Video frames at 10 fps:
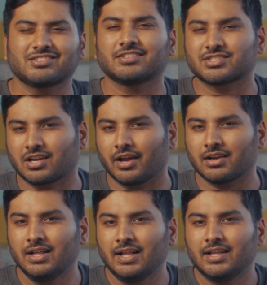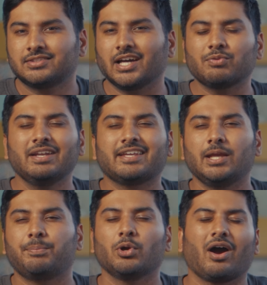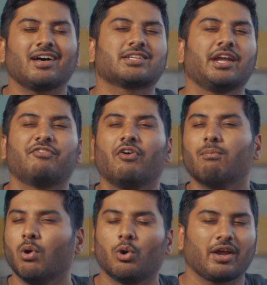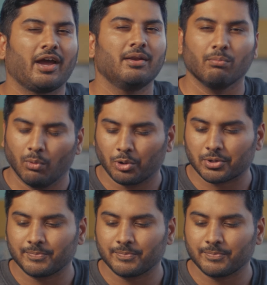such car that will keep you asking for more and more.